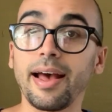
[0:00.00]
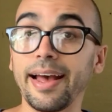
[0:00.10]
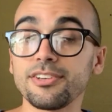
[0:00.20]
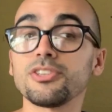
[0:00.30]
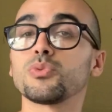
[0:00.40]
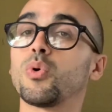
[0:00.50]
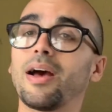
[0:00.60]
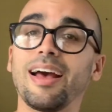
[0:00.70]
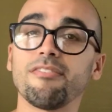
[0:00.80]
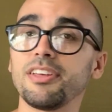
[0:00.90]
I just won't
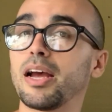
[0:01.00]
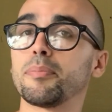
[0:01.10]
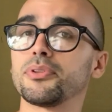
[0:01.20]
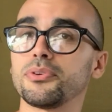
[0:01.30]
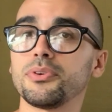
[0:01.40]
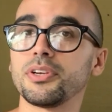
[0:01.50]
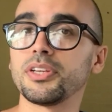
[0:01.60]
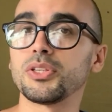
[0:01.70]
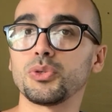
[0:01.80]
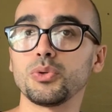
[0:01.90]
have the
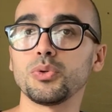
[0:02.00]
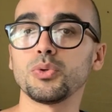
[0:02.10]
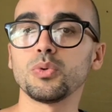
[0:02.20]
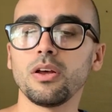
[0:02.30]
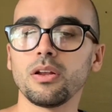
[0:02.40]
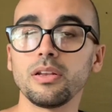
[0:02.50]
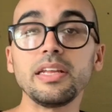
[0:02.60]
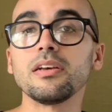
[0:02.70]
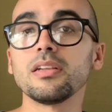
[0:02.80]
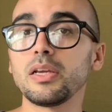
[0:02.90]
opportunity to
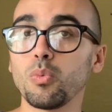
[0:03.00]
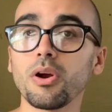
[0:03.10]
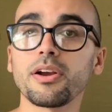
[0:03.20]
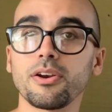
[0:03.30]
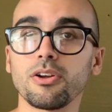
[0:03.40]
legally work in